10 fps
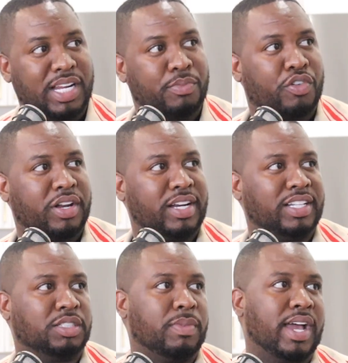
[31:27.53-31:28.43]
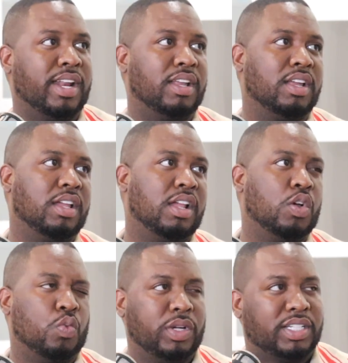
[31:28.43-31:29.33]
We tell them credit is bad.
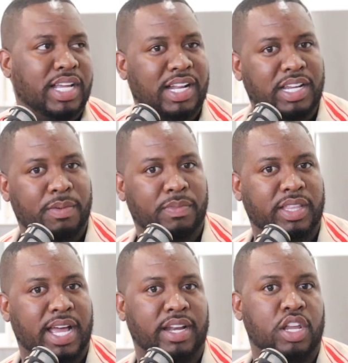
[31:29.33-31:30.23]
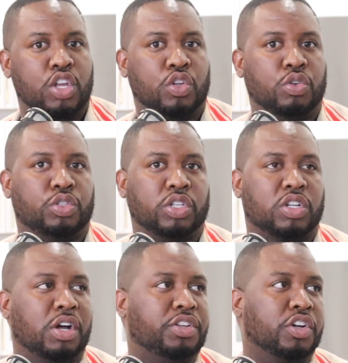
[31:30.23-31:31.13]
We tell them that
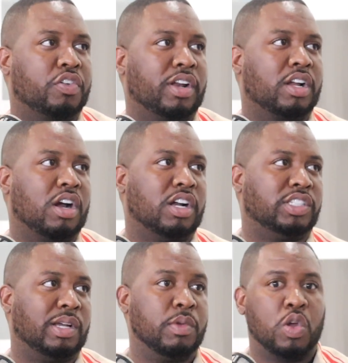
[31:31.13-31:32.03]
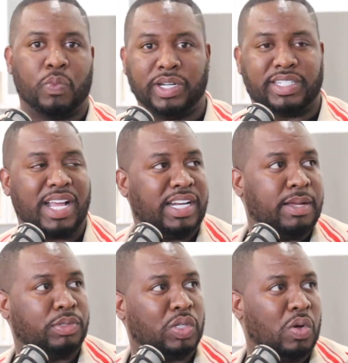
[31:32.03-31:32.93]
you should cut your credit cards up. We
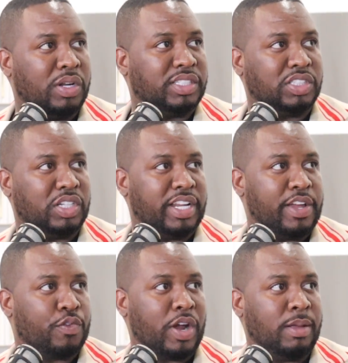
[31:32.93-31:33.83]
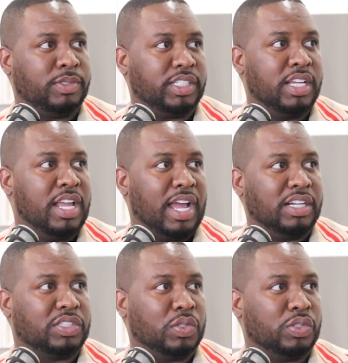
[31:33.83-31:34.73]
tell them to go listen to Dave Ramsey
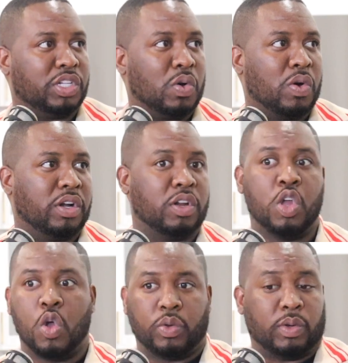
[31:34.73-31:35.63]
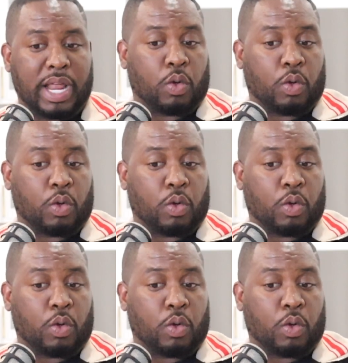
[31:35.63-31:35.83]
and Susie Orton.